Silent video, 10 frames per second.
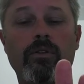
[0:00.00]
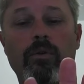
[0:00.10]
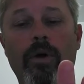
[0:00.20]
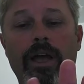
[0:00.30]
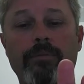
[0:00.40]
the
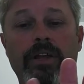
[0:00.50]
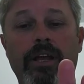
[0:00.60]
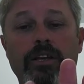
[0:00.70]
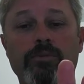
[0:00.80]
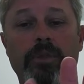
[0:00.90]
way I'm going
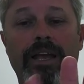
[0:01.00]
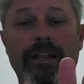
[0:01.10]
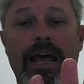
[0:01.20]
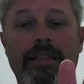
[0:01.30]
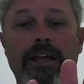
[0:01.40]
to
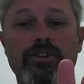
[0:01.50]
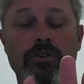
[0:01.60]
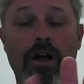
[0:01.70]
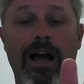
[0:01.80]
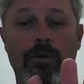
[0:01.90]
explain that. That's
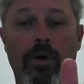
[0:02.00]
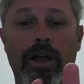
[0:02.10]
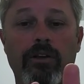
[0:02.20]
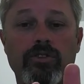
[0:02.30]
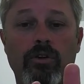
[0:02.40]
your hot
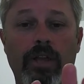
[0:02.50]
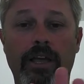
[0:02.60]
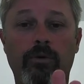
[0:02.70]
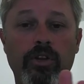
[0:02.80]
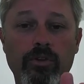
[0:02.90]
wire. So
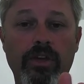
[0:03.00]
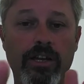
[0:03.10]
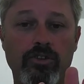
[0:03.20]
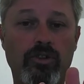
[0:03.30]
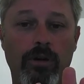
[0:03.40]
like when you
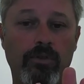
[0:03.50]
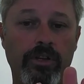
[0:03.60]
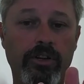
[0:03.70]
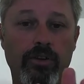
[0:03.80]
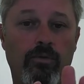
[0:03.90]
get in trouble
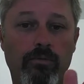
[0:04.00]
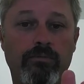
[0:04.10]
and